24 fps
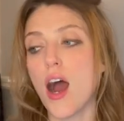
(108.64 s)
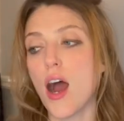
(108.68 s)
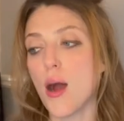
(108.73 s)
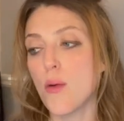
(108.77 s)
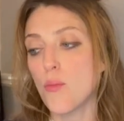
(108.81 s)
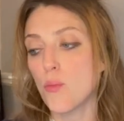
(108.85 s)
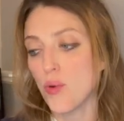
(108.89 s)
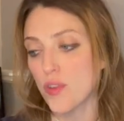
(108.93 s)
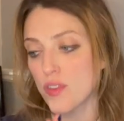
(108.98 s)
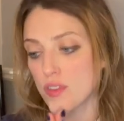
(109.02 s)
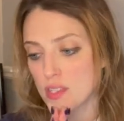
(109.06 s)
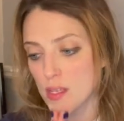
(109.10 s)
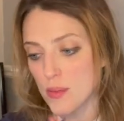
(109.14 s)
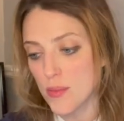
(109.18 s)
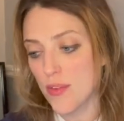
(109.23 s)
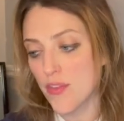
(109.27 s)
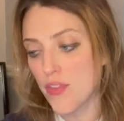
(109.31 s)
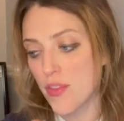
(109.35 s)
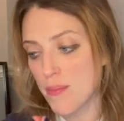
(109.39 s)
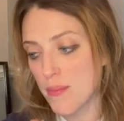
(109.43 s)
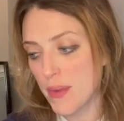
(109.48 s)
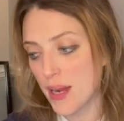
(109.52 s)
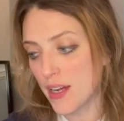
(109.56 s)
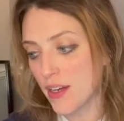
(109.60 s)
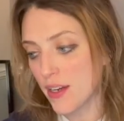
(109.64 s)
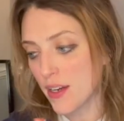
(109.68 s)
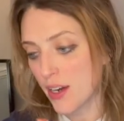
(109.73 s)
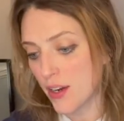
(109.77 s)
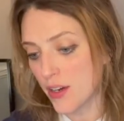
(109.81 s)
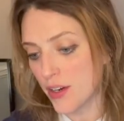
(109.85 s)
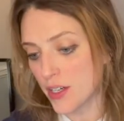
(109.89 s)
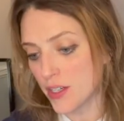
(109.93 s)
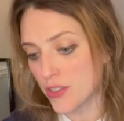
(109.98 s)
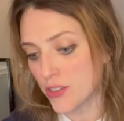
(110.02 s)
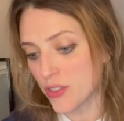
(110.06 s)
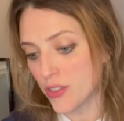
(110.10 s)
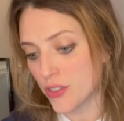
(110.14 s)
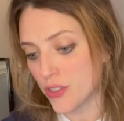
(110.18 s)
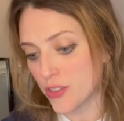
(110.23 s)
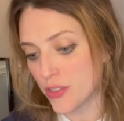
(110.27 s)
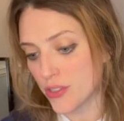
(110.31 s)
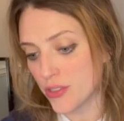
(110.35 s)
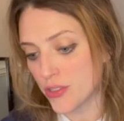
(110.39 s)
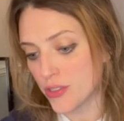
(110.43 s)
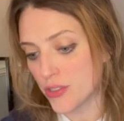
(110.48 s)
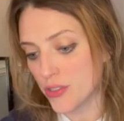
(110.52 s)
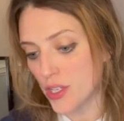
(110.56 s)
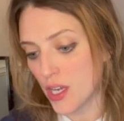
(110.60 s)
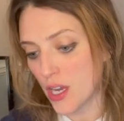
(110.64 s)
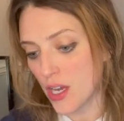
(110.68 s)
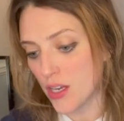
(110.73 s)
with some of the main characters